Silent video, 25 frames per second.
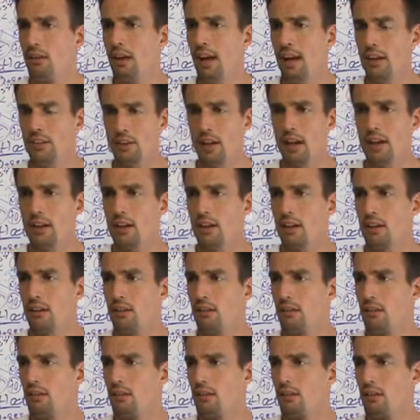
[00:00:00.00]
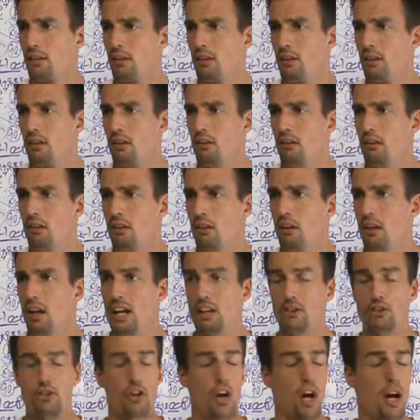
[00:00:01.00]
as I did,
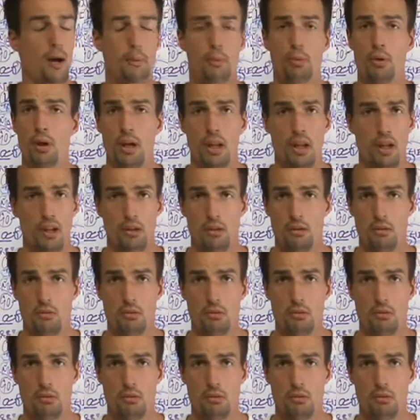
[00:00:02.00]
it's not pretty.